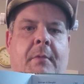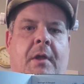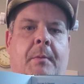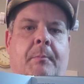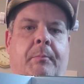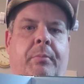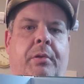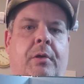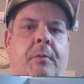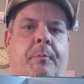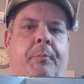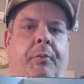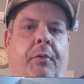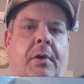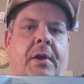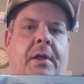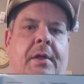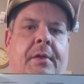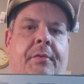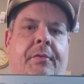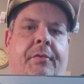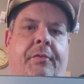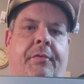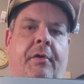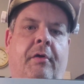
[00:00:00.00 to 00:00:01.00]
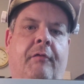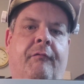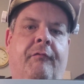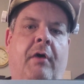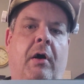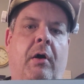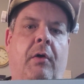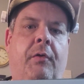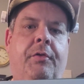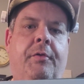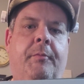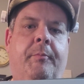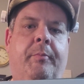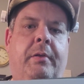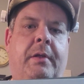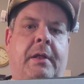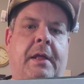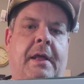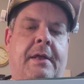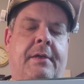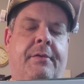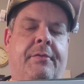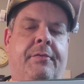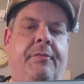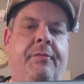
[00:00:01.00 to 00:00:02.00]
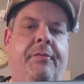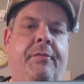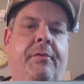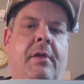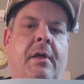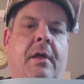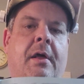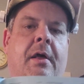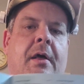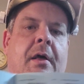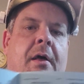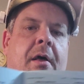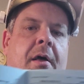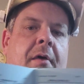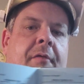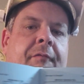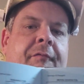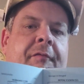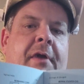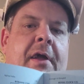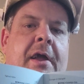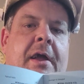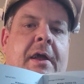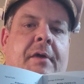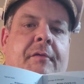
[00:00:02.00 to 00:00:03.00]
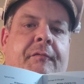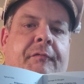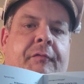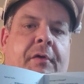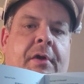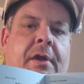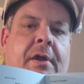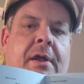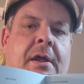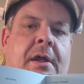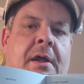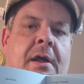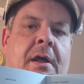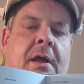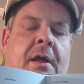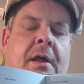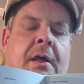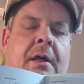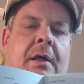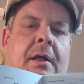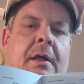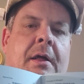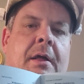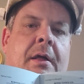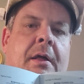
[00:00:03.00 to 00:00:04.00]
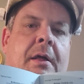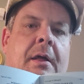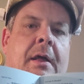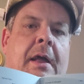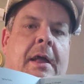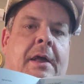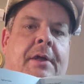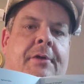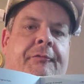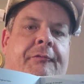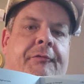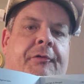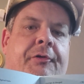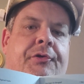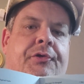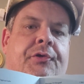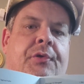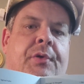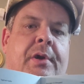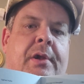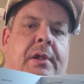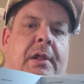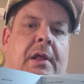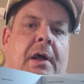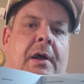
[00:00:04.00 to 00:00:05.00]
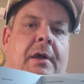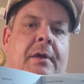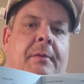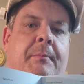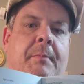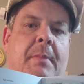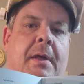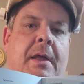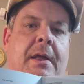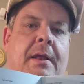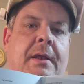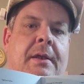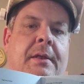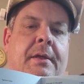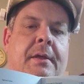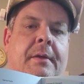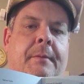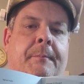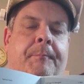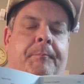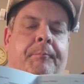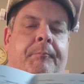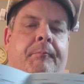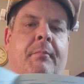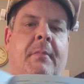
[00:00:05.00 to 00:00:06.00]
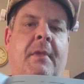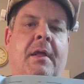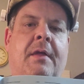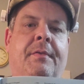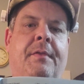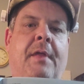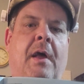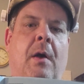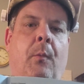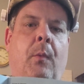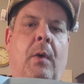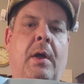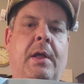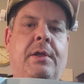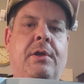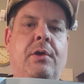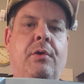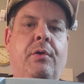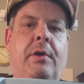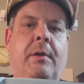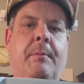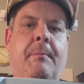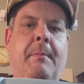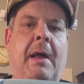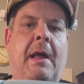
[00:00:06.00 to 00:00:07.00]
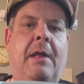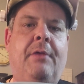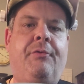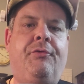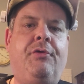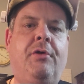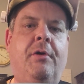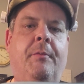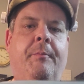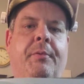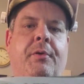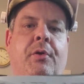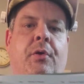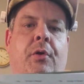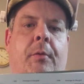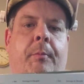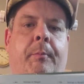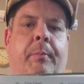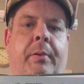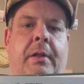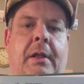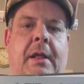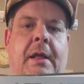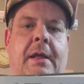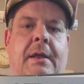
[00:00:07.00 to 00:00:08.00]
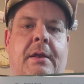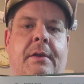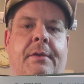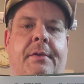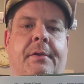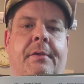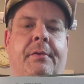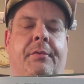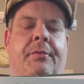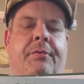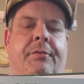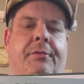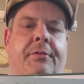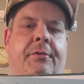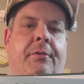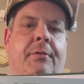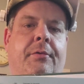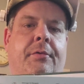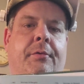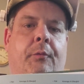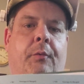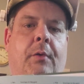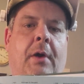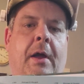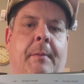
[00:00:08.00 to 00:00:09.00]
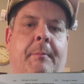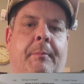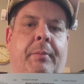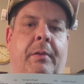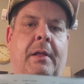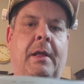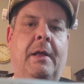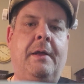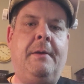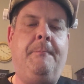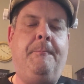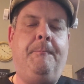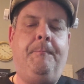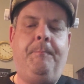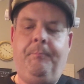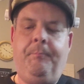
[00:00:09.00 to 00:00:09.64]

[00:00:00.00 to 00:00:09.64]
blueprints of all the plates of every anniversary clock made. That way you can match up your plate to the right plate